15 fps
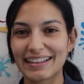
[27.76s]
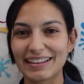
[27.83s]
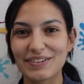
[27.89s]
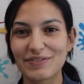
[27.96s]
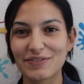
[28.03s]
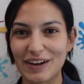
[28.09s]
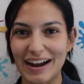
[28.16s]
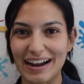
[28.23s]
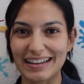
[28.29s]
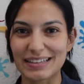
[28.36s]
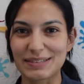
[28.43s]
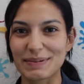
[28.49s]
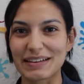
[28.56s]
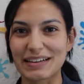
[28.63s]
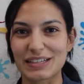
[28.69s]
I love
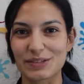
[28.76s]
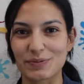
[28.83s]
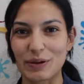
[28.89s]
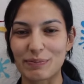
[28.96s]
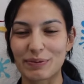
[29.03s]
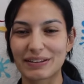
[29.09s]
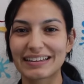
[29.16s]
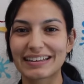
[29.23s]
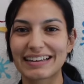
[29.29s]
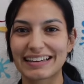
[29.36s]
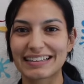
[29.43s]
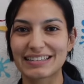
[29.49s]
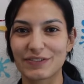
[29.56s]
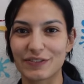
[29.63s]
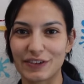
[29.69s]
Rise because we put the
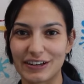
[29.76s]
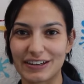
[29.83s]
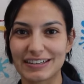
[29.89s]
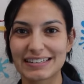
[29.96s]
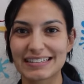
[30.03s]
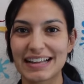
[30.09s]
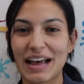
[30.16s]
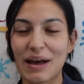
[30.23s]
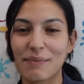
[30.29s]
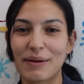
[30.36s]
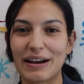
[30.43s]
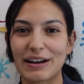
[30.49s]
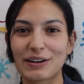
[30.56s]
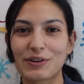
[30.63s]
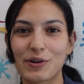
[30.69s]
kids first,
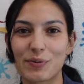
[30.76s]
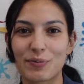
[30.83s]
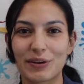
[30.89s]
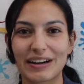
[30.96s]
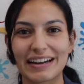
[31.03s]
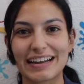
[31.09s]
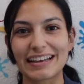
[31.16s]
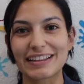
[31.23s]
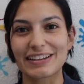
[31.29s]
but incorporating